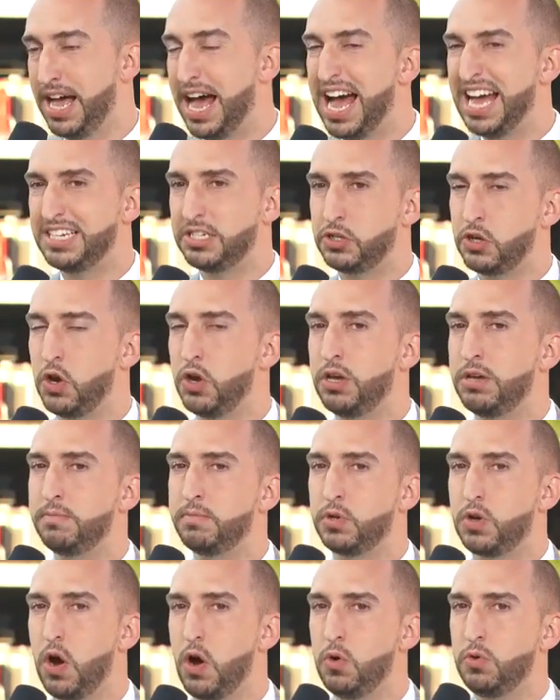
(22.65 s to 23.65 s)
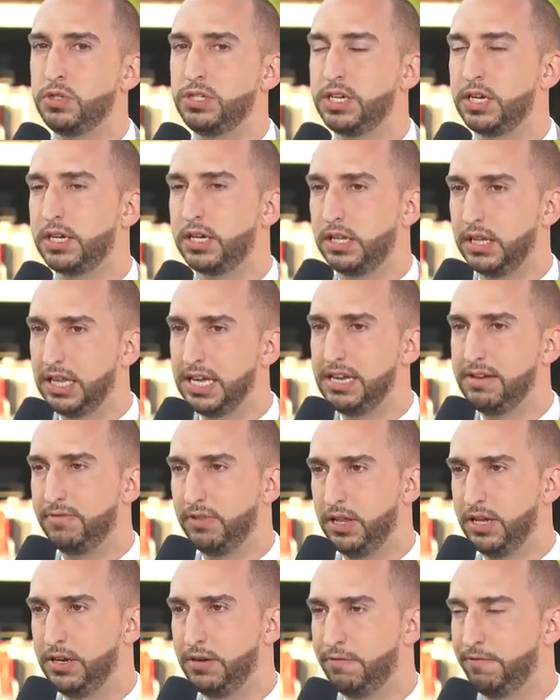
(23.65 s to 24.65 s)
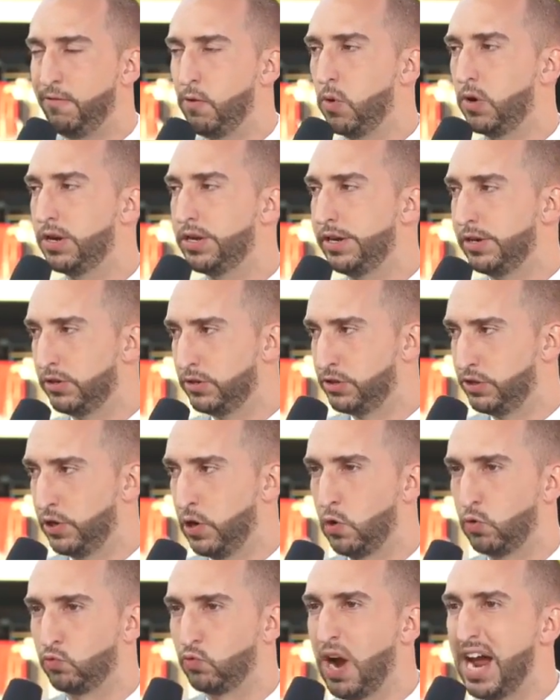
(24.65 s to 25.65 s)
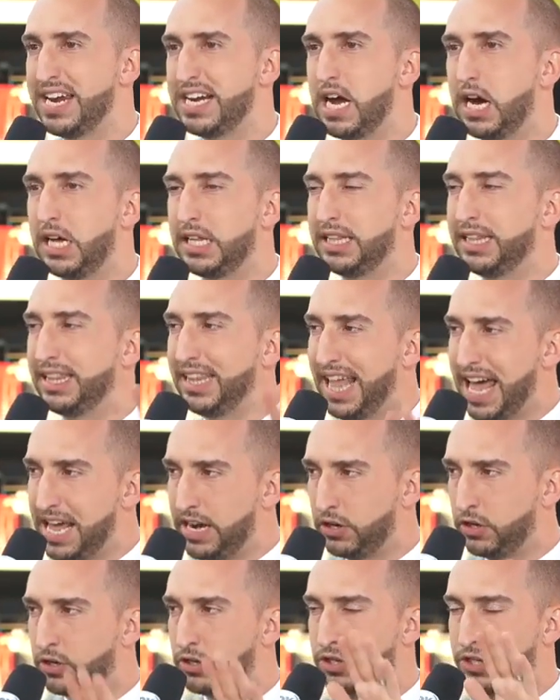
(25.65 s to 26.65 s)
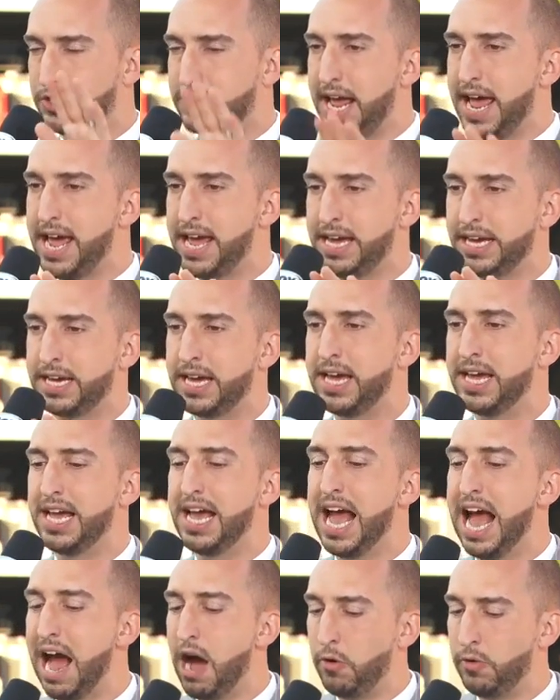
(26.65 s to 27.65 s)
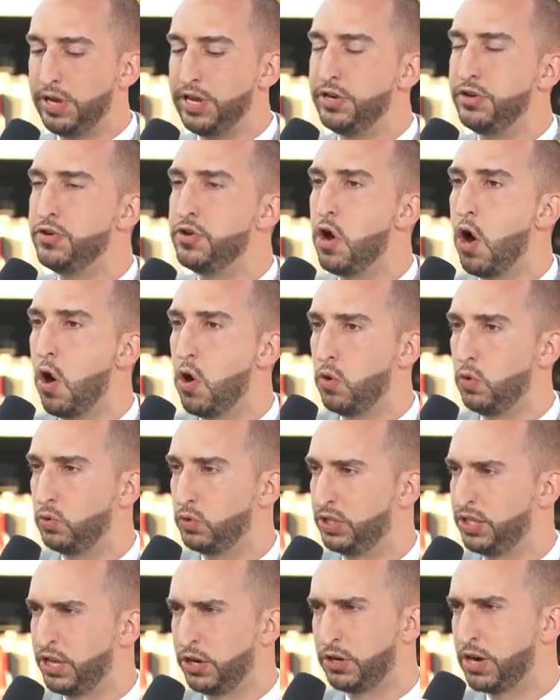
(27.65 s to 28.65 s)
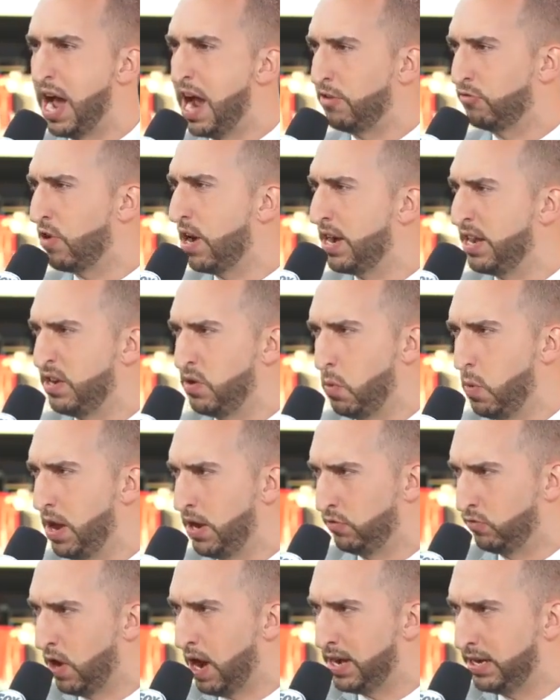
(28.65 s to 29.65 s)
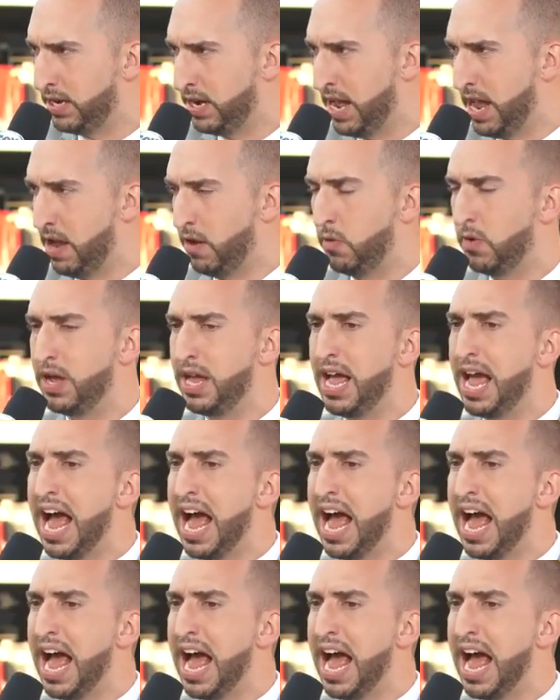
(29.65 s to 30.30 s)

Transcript: I saw him go to Cleveland 4 years ago, write a letter saying how he knows they're not ready to win right now,